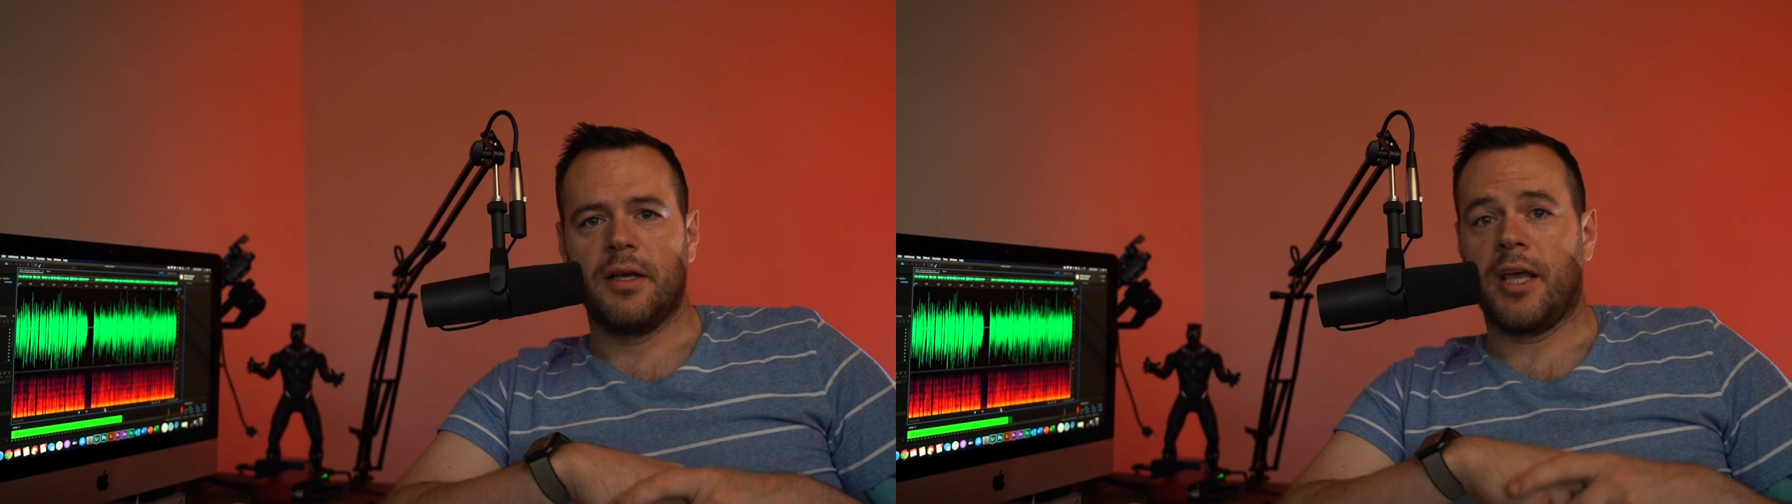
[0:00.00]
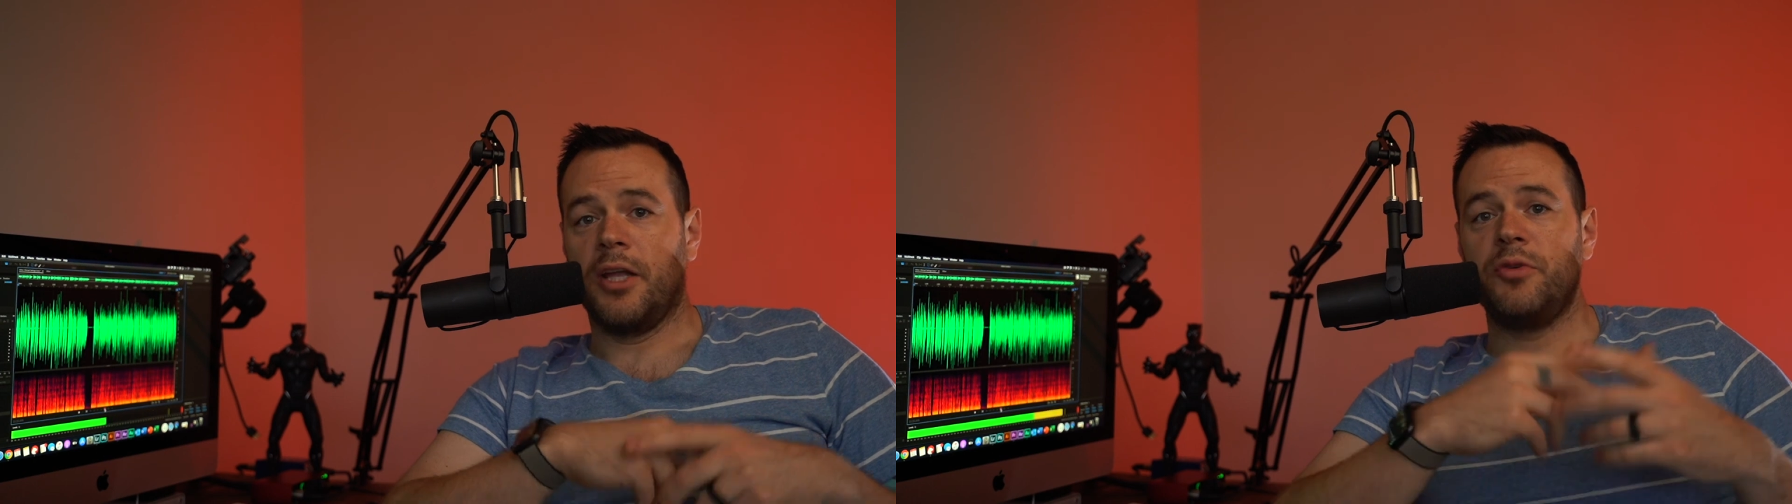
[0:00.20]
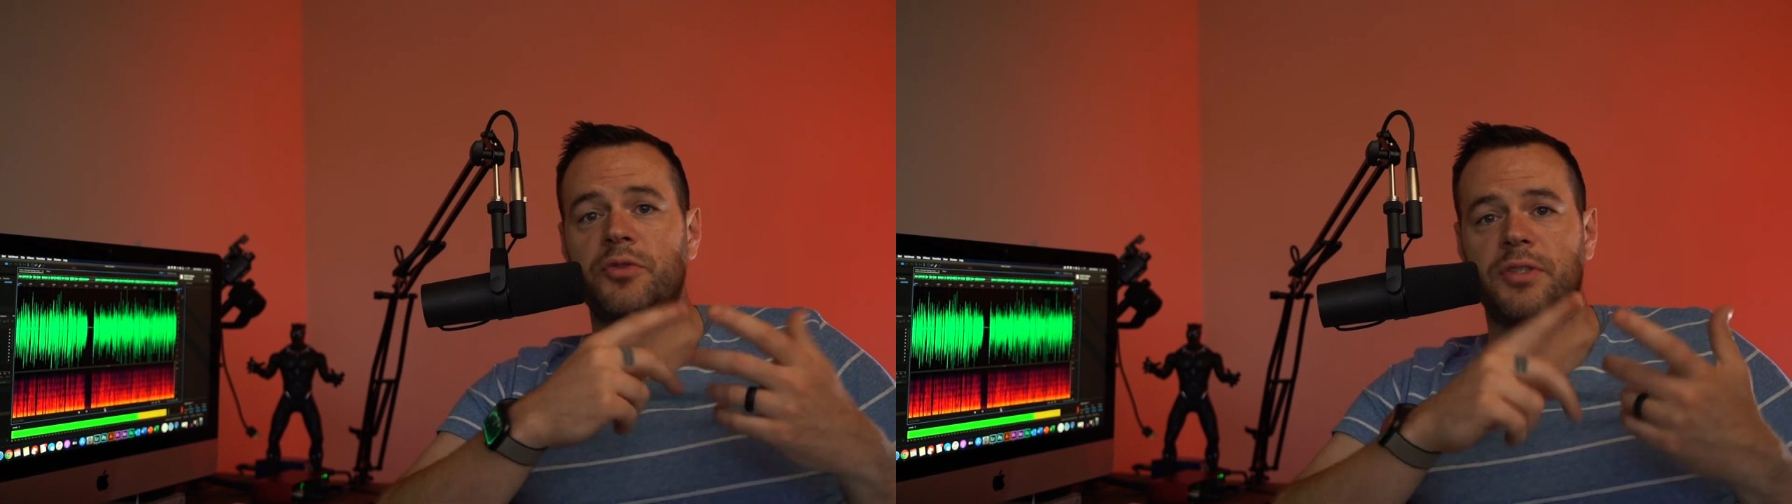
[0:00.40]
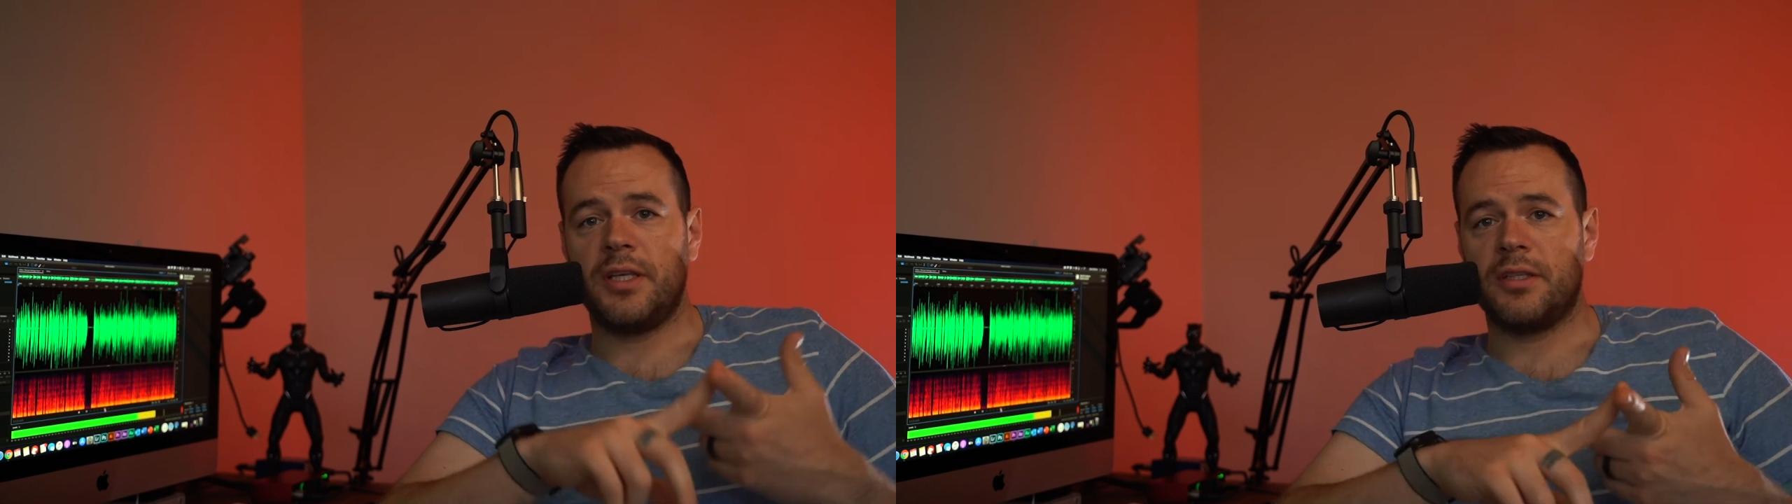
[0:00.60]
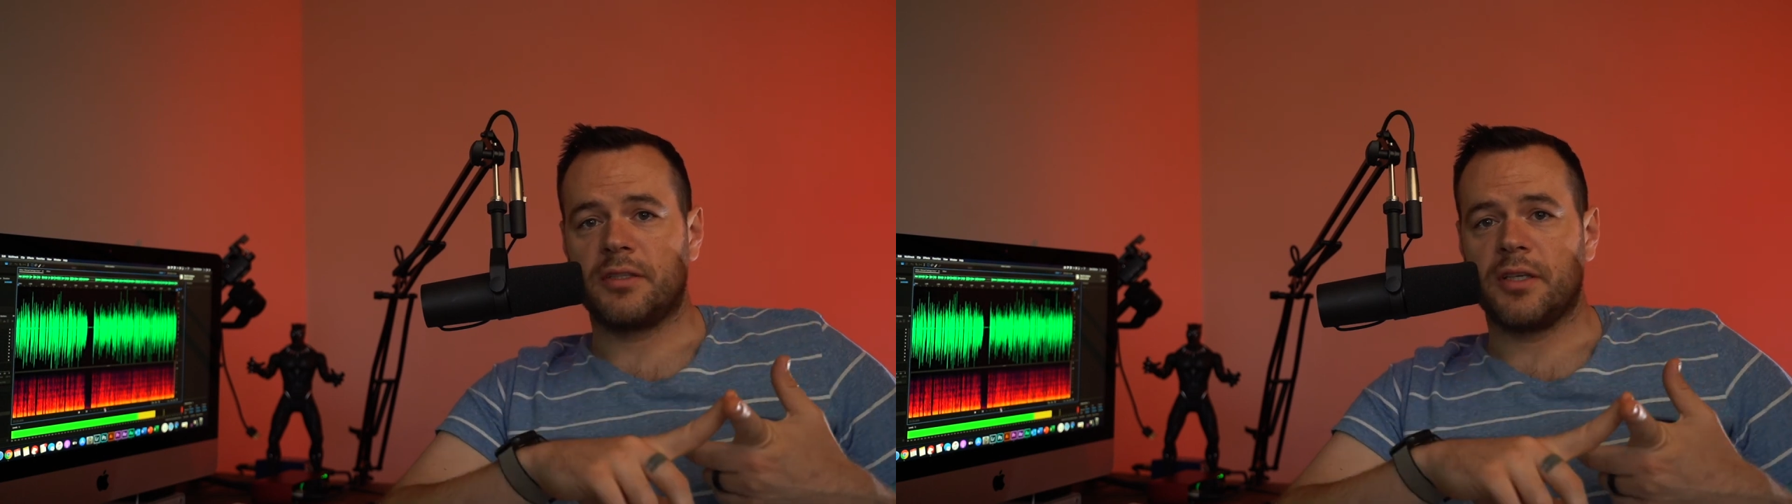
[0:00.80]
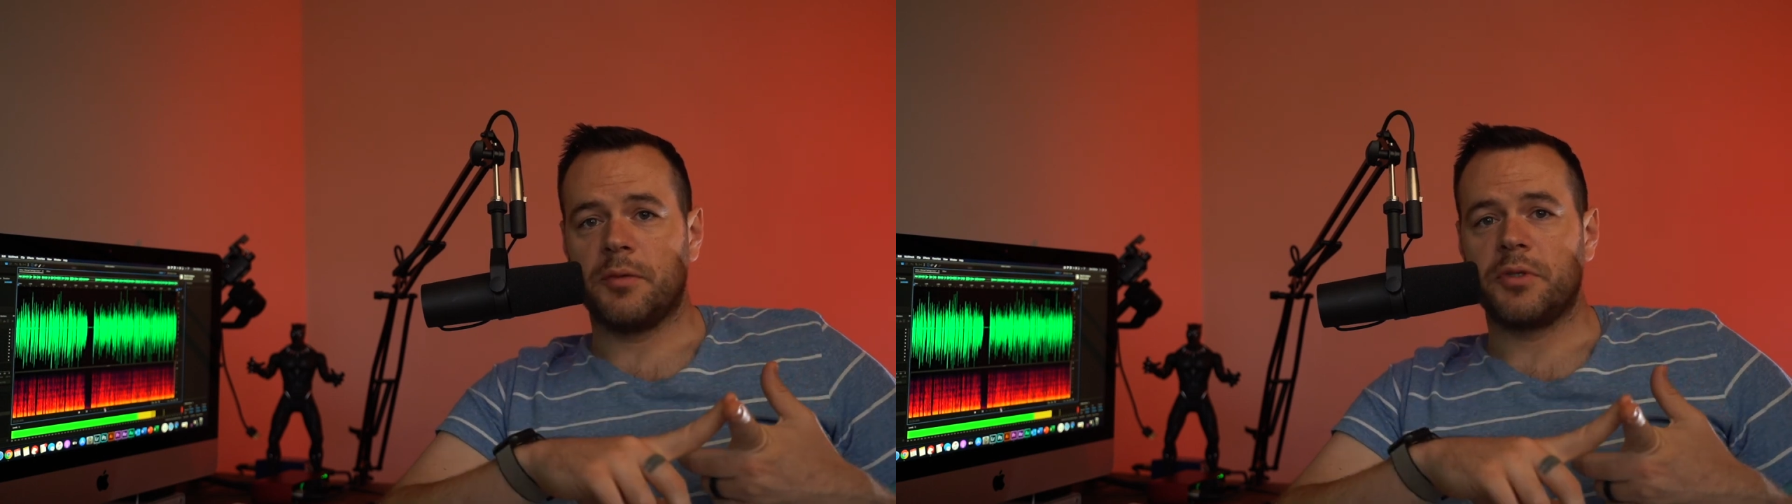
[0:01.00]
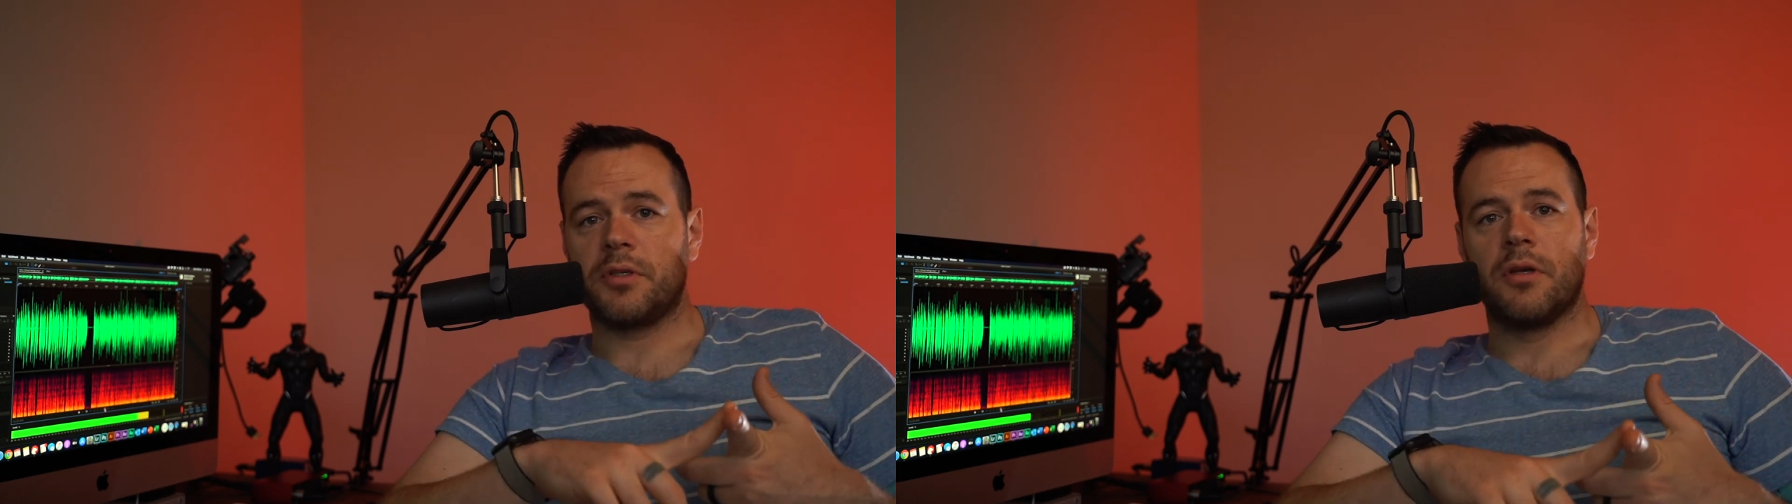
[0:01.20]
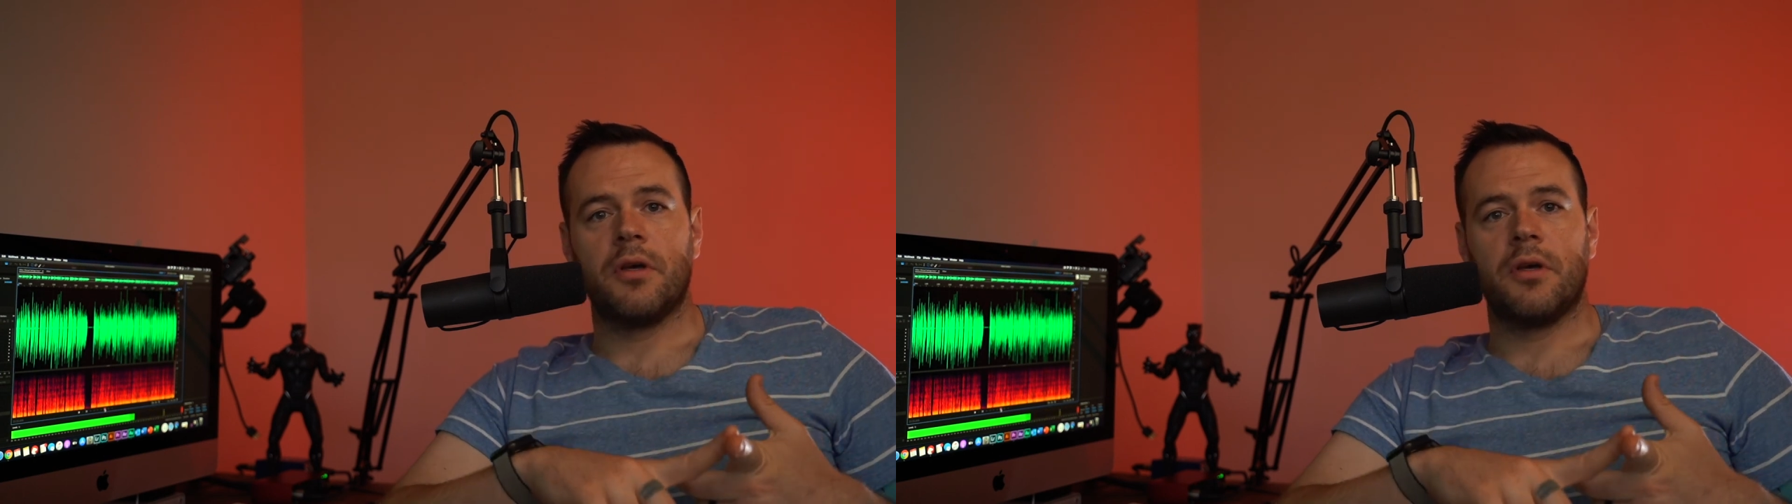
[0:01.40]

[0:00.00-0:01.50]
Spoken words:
Can you see the subject?